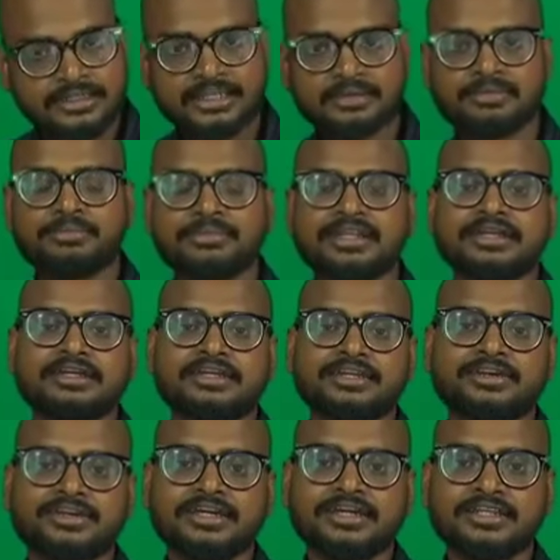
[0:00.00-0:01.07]
remembering
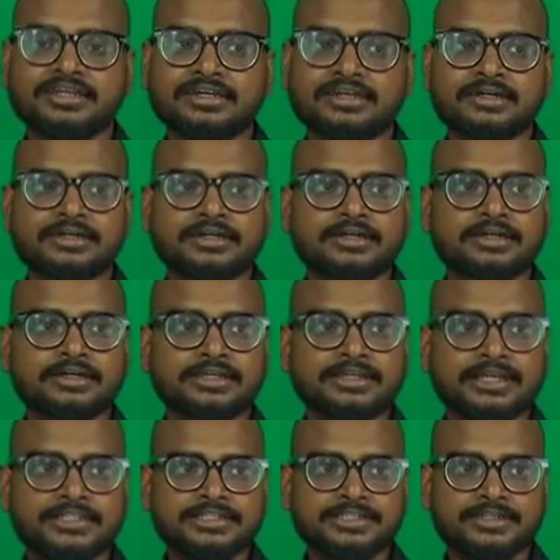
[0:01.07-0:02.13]
inorganic uh,
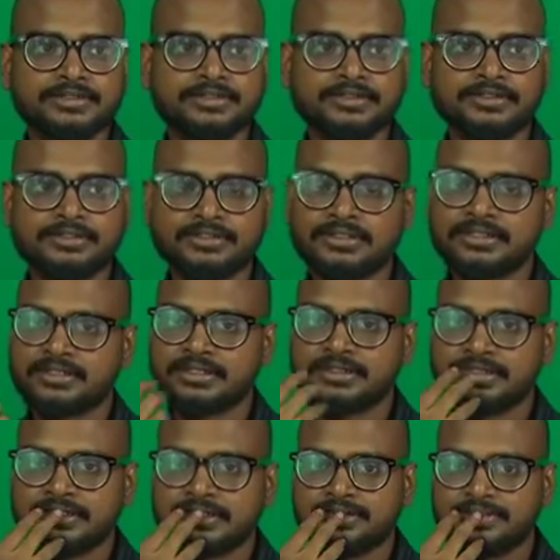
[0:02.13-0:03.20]
reactions and all,
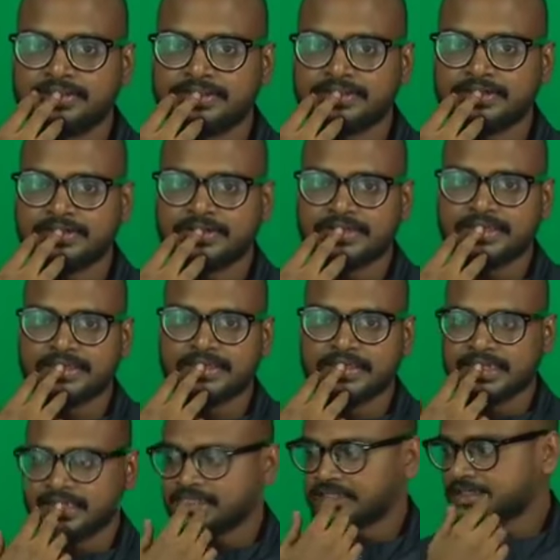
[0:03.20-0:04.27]
everything. Okay,
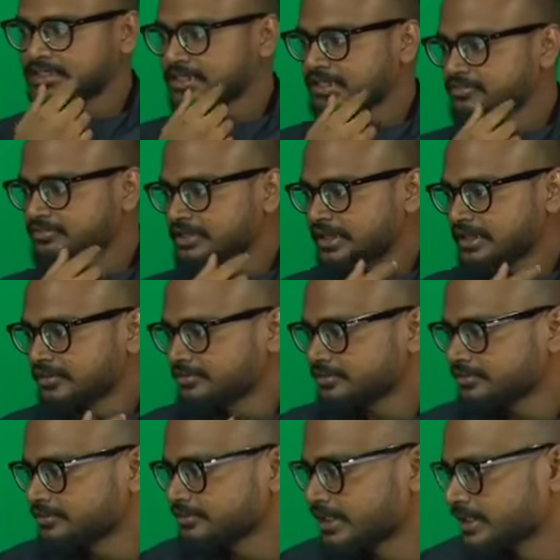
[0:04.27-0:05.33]
uh, we ha-
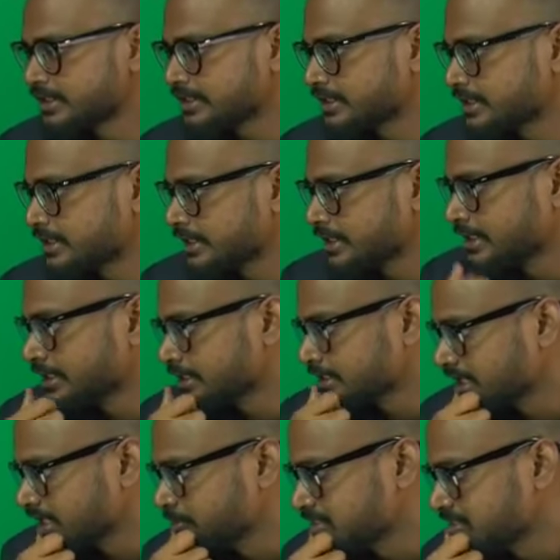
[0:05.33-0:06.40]
we are
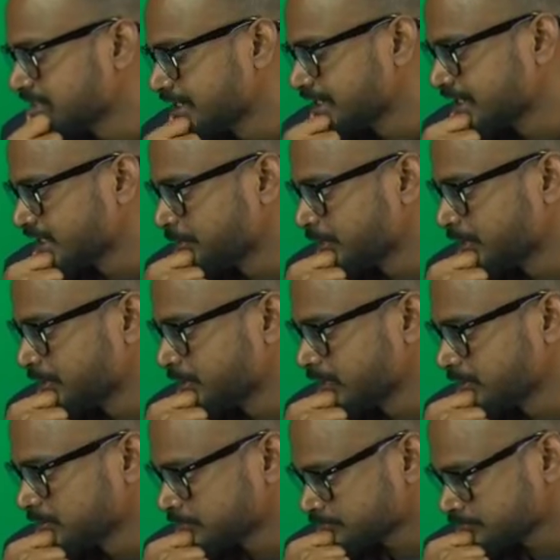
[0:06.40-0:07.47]
time is running up and all
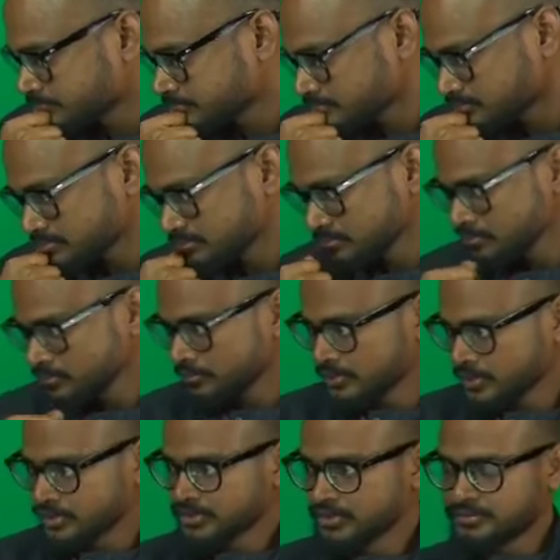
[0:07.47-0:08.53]

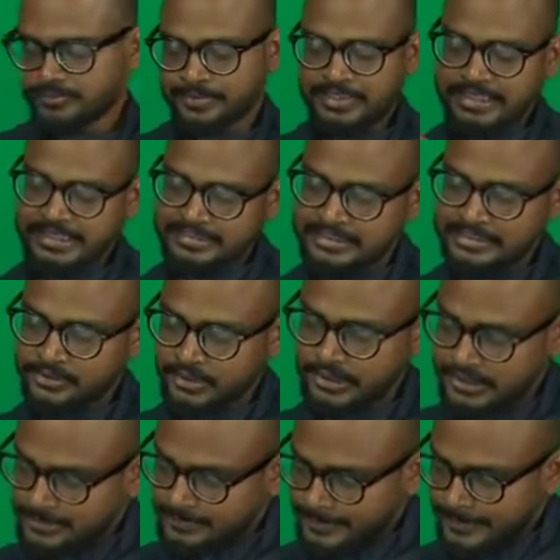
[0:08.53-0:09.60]
so as i told
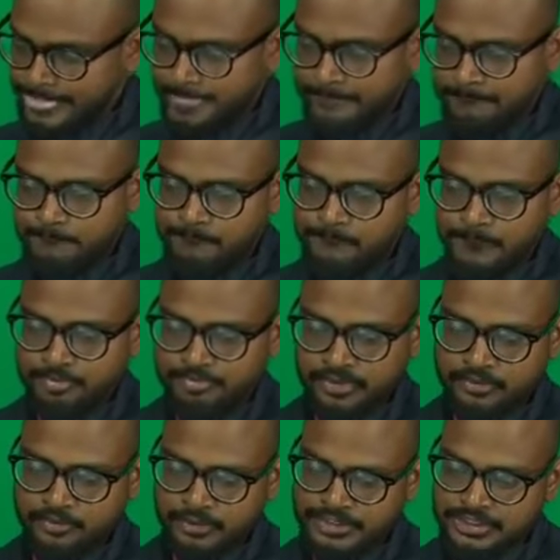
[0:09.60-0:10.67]
mm,
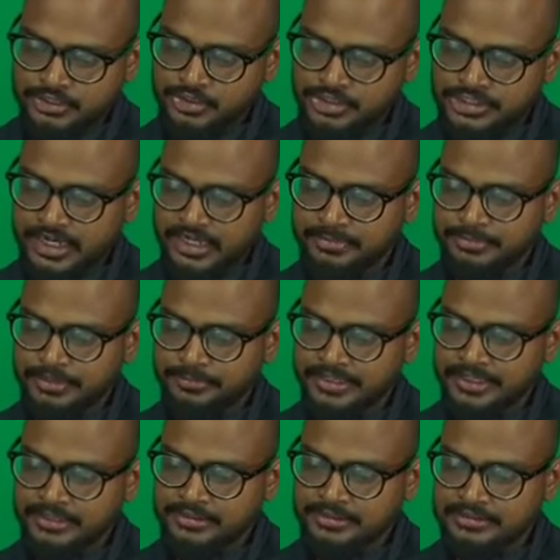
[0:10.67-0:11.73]
once you start
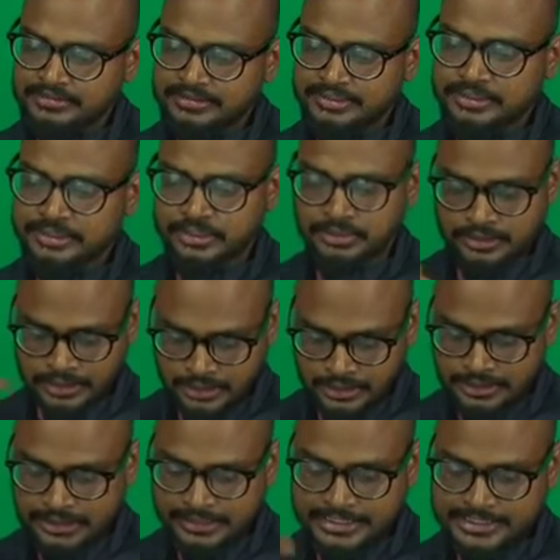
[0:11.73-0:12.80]
preparing these things
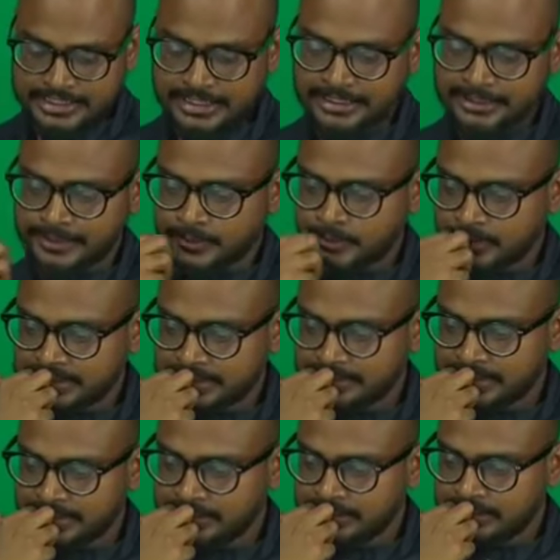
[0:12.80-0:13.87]
and understanding the concept
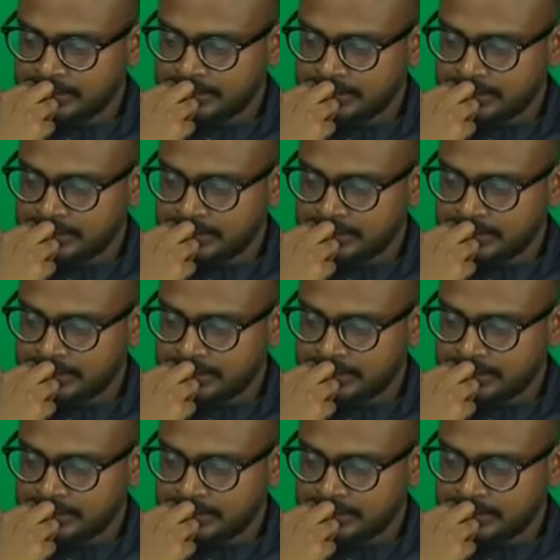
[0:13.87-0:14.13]
and all